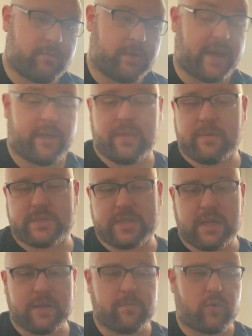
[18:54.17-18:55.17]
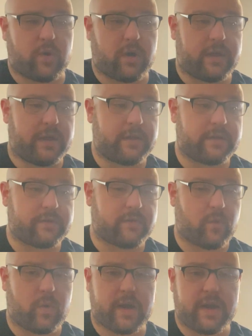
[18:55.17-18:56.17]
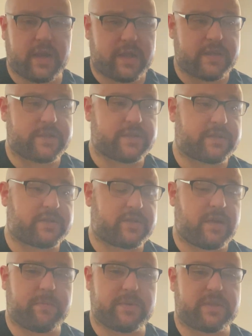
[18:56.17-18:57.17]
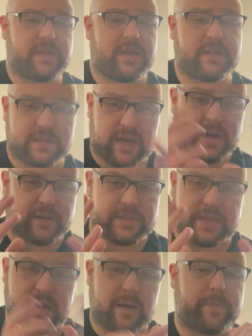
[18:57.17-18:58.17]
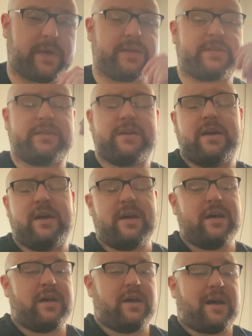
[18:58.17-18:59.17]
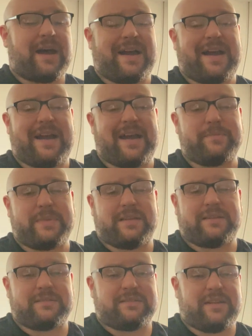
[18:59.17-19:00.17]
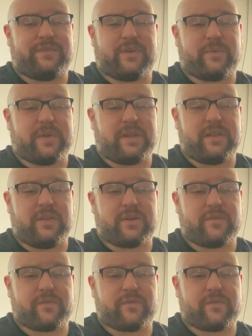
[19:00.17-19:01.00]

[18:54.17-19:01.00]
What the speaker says: yeah, the Obsidian board, for what it is, as cheap as the entire setup is, I mean, if you're really looking